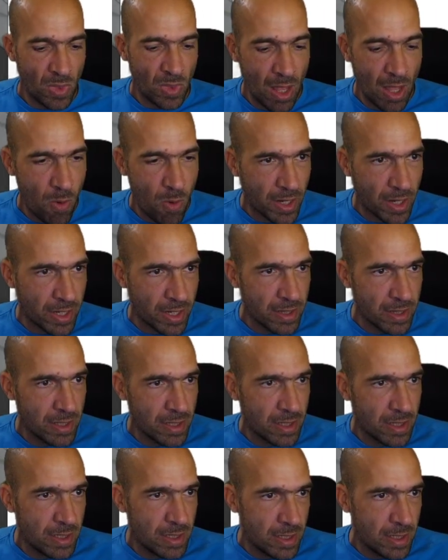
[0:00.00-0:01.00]
Now I
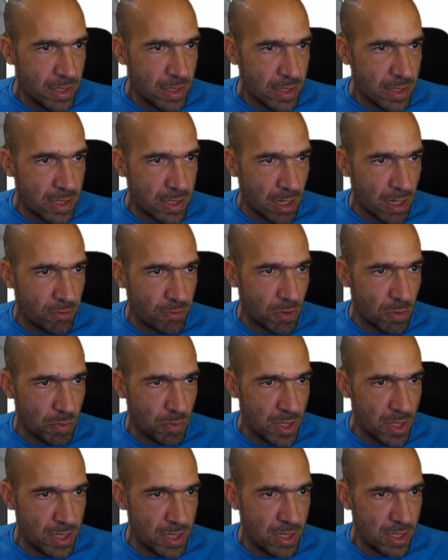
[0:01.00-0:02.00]
can start
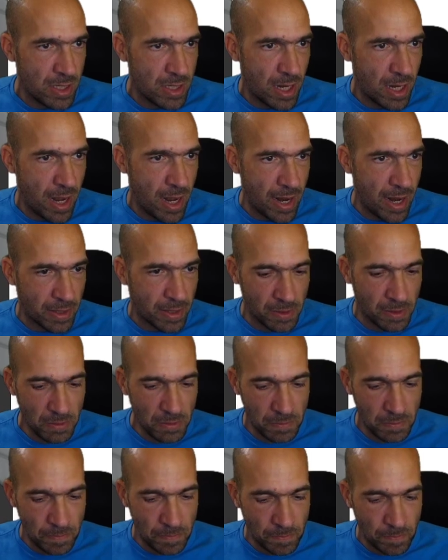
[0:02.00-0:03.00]
from this
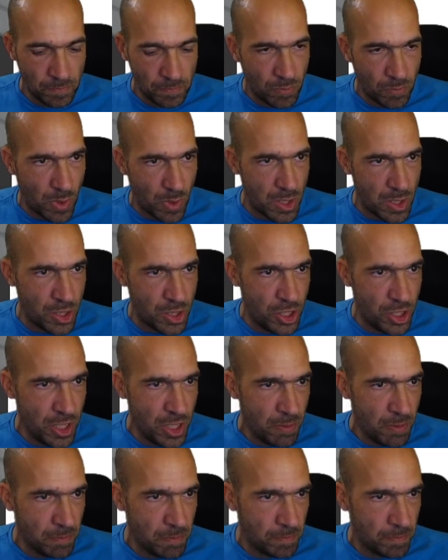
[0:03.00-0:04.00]
angle, press
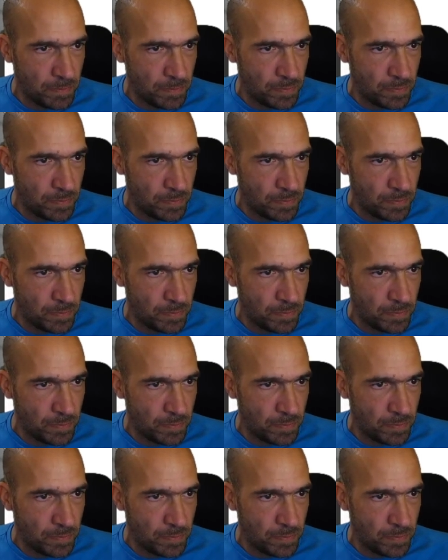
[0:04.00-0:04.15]
G,